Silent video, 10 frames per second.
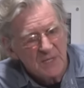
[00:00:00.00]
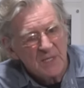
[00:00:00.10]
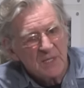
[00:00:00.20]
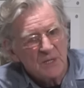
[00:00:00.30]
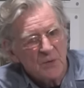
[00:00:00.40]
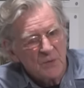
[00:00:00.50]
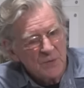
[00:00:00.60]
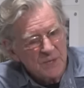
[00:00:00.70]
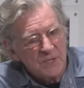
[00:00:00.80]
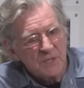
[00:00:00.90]
He only
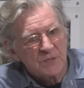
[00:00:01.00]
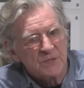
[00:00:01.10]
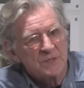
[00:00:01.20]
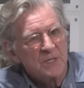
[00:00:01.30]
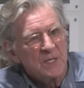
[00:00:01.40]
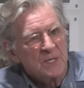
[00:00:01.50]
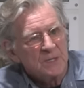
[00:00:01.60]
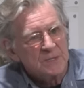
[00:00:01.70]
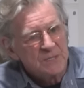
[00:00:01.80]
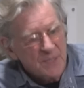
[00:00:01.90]
teaches
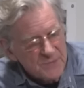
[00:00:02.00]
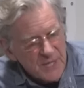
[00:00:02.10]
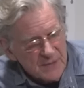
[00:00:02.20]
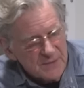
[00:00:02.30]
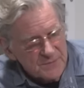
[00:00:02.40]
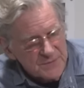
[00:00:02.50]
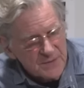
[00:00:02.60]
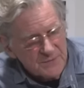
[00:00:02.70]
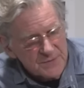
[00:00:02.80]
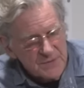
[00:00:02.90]
subjective
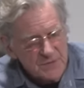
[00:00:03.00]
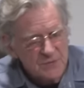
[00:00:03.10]
selflessness,